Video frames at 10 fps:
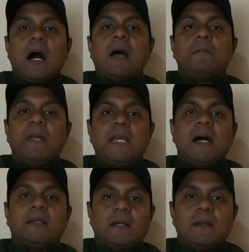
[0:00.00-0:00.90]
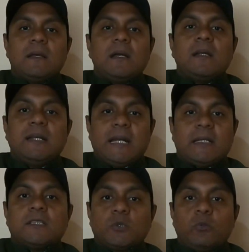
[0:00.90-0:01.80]
are many other
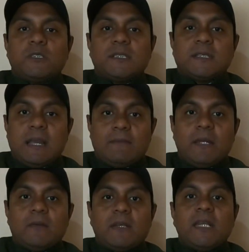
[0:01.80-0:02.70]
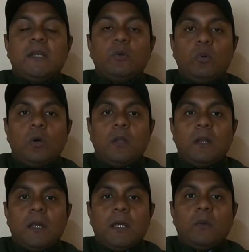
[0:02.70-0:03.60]
data sources available in
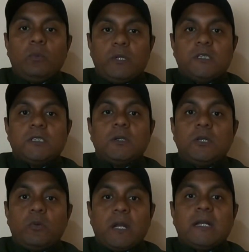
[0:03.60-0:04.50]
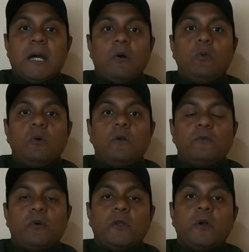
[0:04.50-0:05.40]
Google which you can
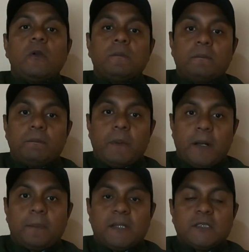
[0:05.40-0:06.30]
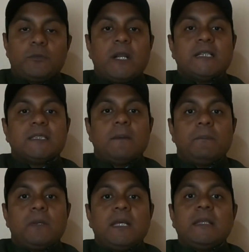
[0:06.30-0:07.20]
download for your purpose, for
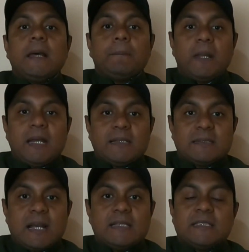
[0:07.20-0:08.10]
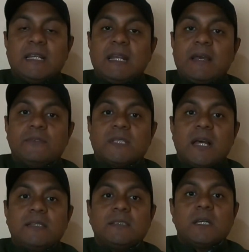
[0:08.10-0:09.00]
example in applied science and life
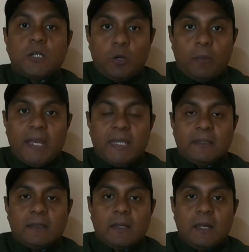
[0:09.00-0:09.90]
science domain.